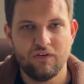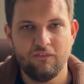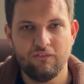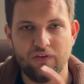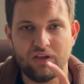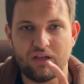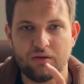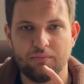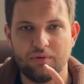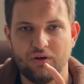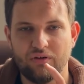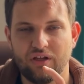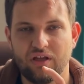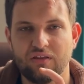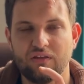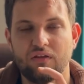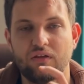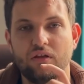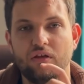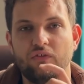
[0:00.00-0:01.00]
think about
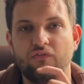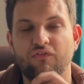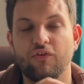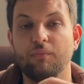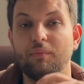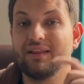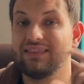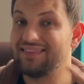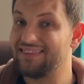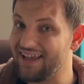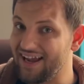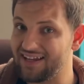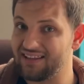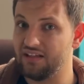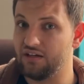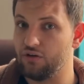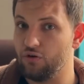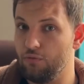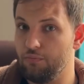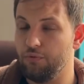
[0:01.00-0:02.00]
it. from a
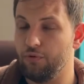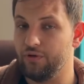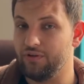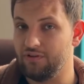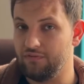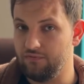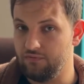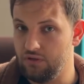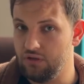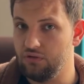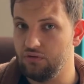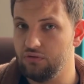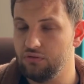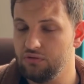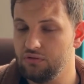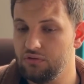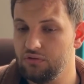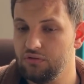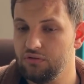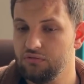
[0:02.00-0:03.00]
tactical point of view,
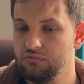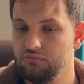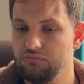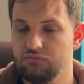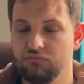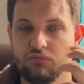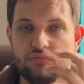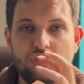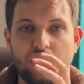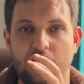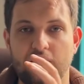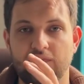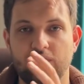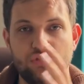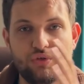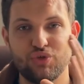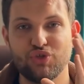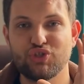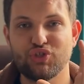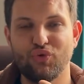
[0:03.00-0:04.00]
they've
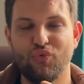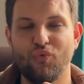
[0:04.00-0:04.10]
used